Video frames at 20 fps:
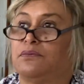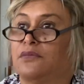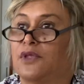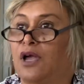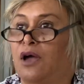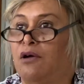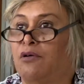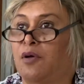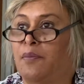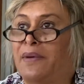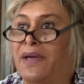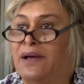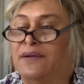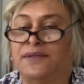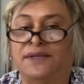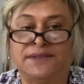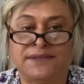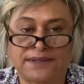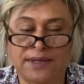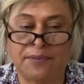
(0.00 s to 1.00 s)
are about
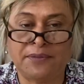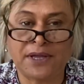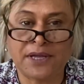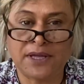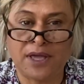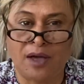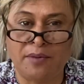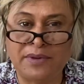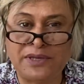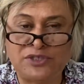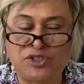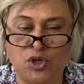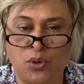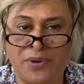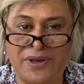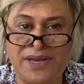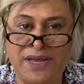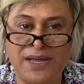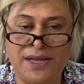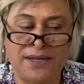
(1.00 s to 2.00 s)
there's something coming to
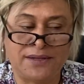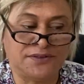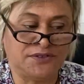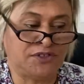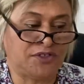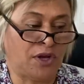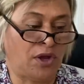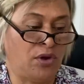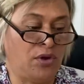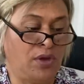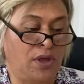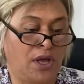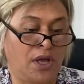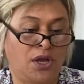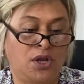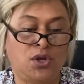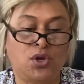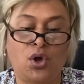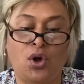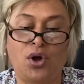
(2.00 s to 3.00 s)
an end. So
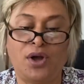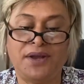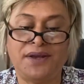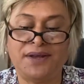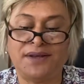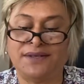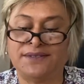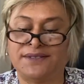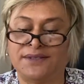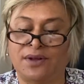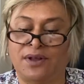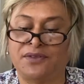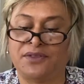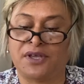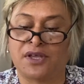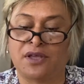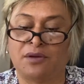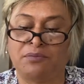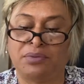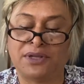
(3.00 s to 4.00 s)
9, it's like
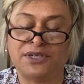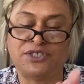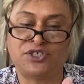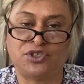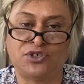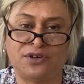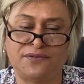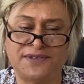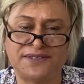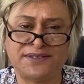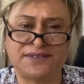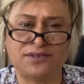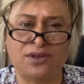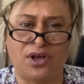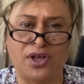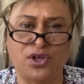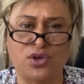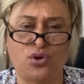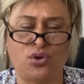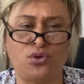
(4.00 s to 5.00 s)
the completion of a
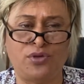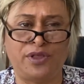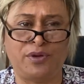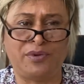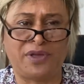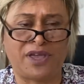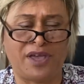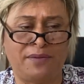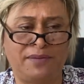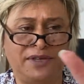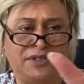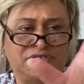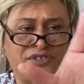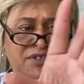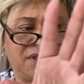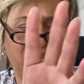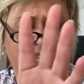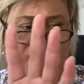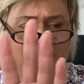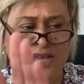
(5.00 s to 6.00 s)
cycle. Then we're coming to
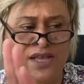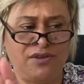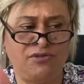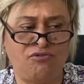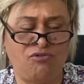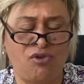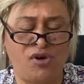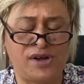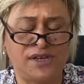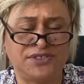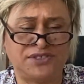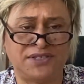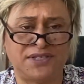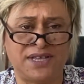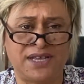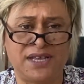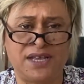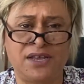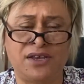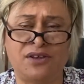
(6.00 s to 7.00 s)
the end, right to
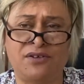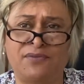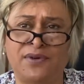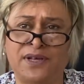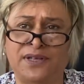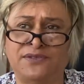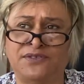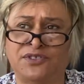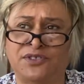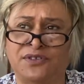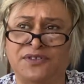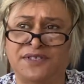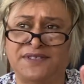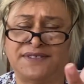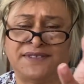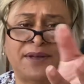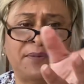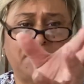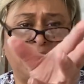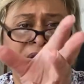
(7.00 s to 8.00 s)
the end of it. And so there's
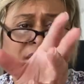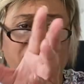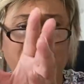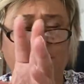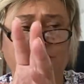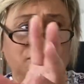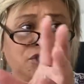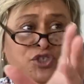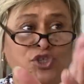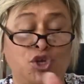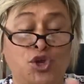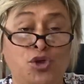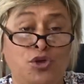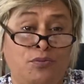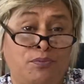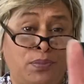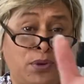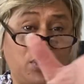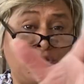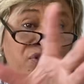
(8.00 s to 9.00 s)
something that's new,
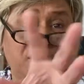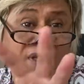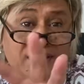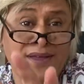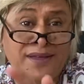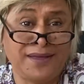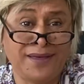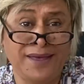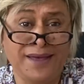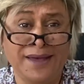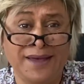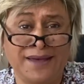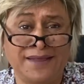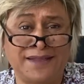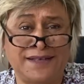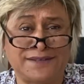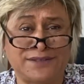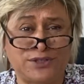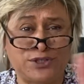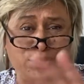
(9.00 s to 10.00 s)
birthing,
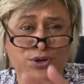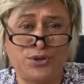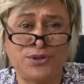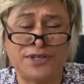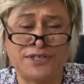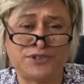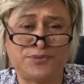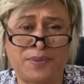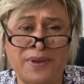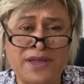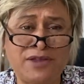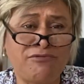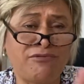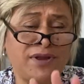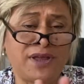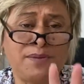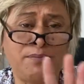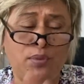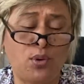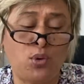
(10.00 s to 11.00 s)
that's new, that's being
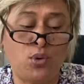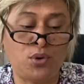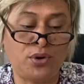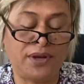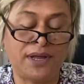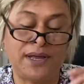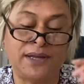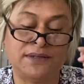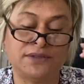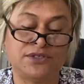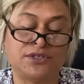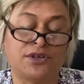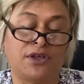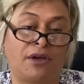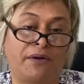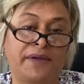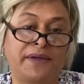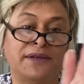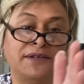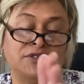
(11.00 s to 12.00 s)
reborn into
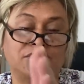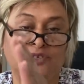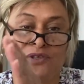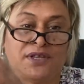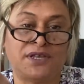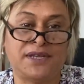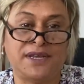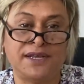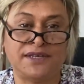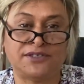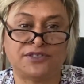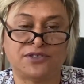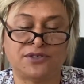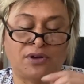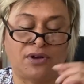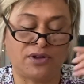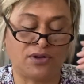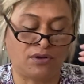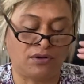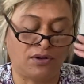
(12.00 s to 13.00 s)
going into the next
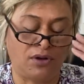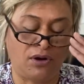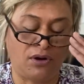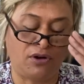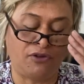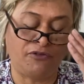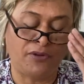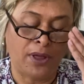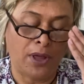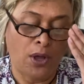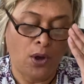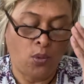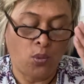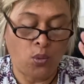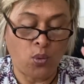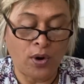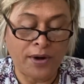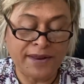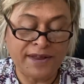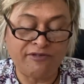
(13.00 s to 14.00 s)
cycle of
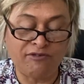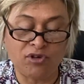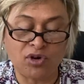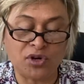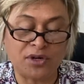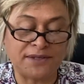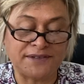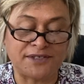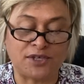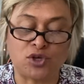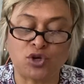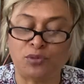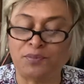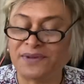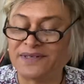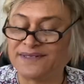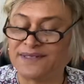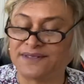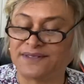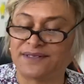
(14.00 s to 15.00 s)
whatever it is. It could
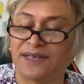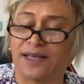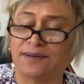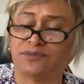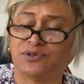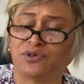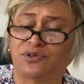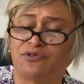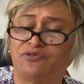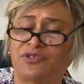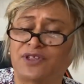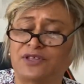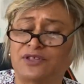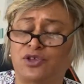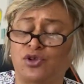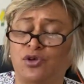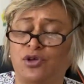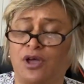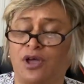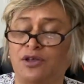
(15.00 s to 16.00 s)
be the same sort of thing that
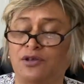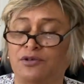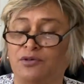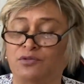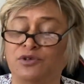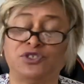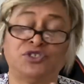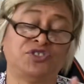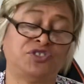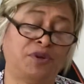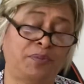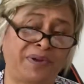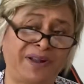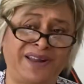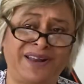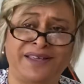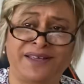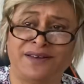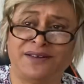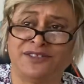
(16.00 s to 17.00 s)
you're going to, which
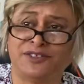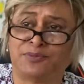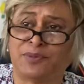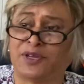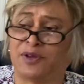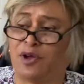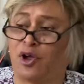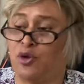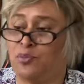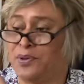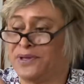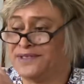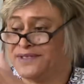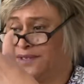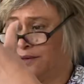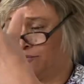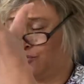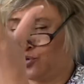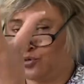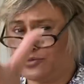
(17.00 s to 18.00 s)
typically it is, but it opens
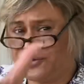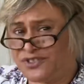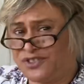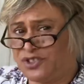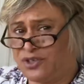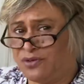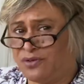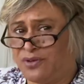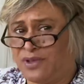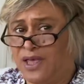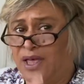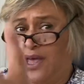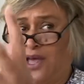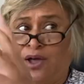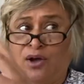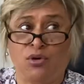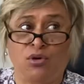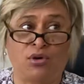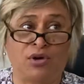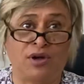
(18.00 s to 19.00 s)
up doors to,
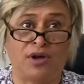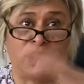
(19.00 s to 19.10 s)
or